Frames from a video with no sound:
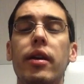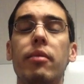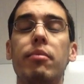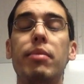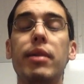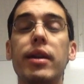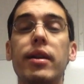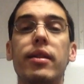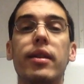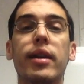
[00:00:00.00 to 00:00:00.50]

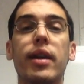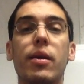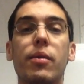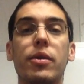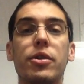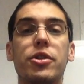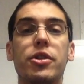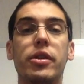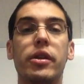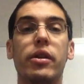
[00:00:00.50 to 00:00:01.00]
Big thing I
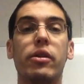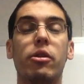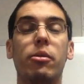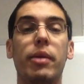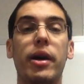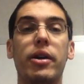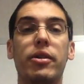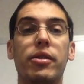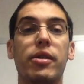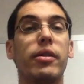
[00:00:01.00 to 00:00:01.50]
want you to know
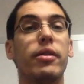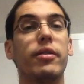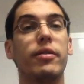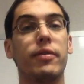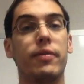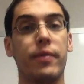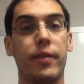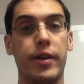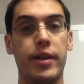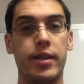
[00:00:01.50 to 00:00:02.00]
about
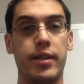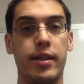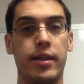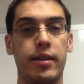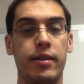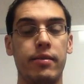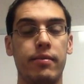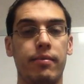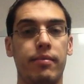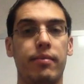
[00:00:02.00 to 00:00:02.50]

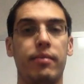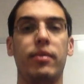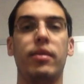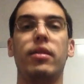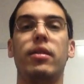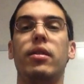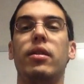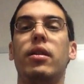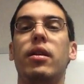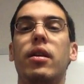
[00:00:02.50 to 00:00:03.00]
phrasing
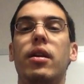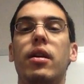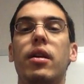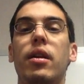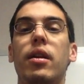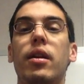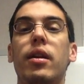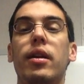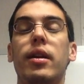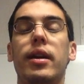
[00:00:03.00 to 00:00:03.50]

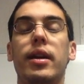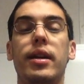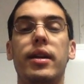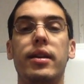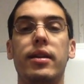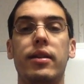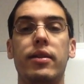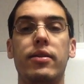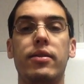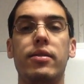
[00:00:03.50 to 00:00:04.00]

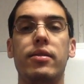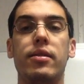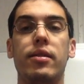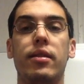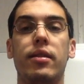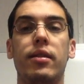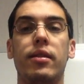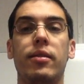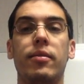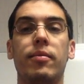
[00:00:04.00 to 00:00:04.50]
is
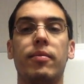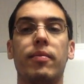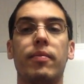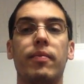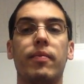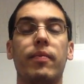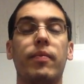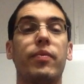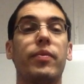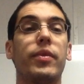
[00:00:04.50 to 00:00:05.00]

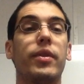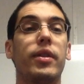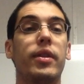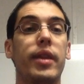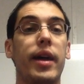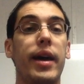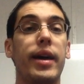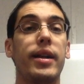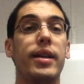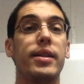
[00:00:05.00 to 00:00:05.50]

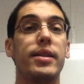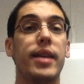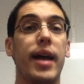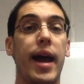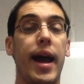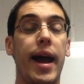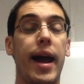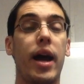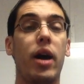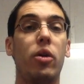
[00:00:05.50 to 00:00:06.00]
that is
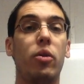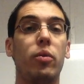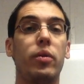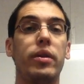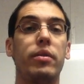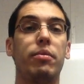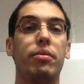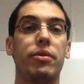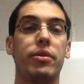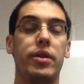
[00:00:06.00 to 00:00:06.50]
how
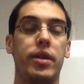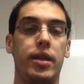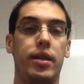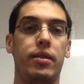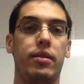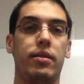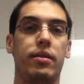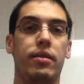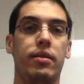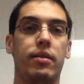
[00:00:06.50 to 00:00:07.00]
we breathe.
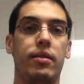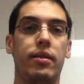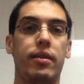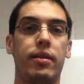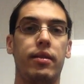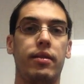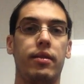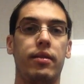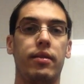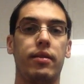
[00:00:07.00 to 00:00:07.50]

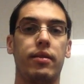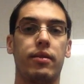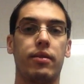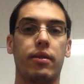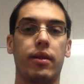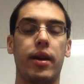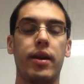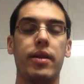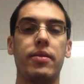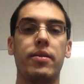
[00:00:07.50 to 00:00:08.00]

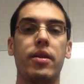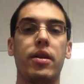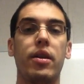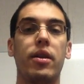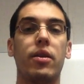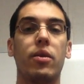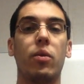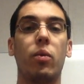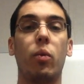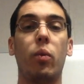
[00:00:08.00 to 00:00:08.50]
Okay?
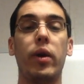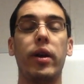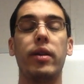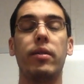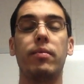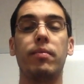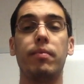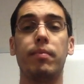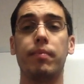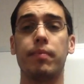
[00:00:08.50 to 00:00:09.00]

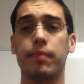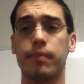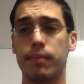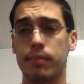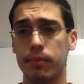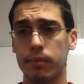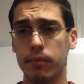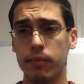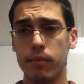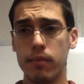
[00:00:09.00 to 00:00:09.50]
When
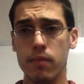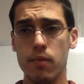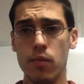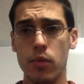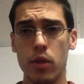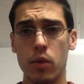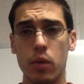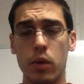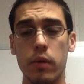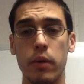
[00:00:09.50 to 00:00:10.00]

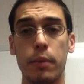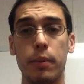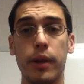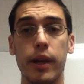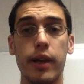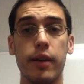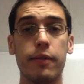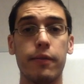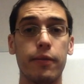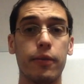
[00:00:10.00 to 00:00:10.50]
we
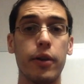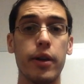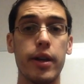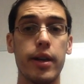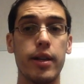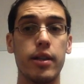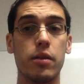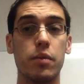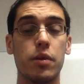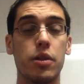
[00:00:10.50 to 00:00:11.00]
play a
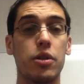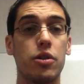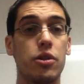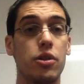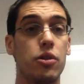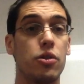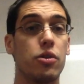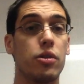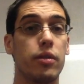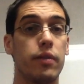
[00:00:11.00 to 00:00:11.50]
phrase, which is
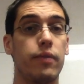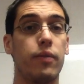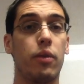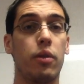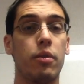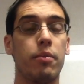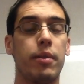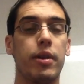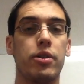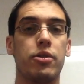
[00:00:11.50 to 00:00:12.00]
usually
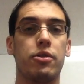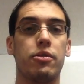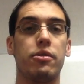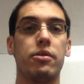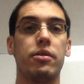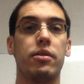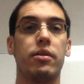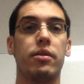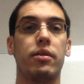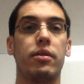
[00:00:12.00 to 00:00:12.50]
4
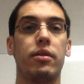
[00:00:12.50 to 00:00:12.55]
measures,